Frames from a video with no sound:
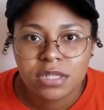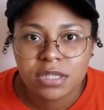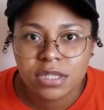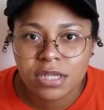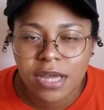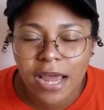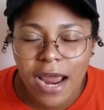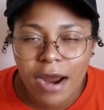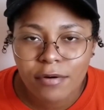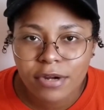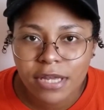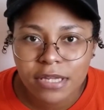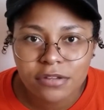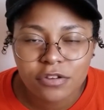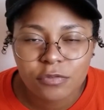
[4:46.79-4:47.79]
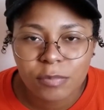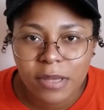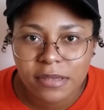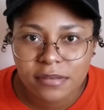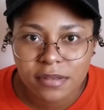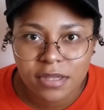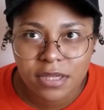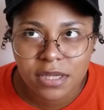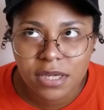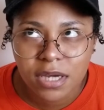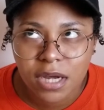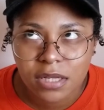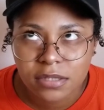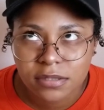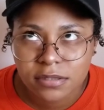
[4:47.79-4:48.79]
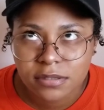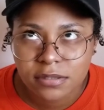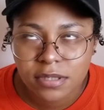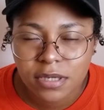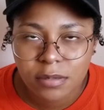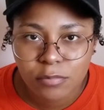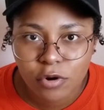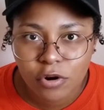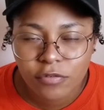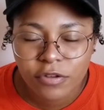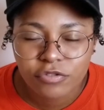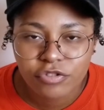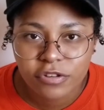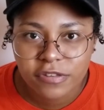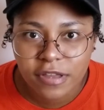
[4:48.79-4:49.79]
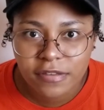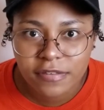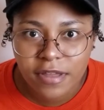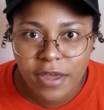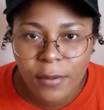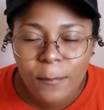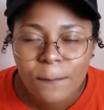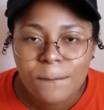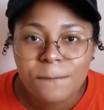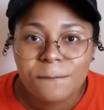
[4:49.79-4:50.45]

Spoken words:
yeah, Ariella just basically cuts him off and just says that.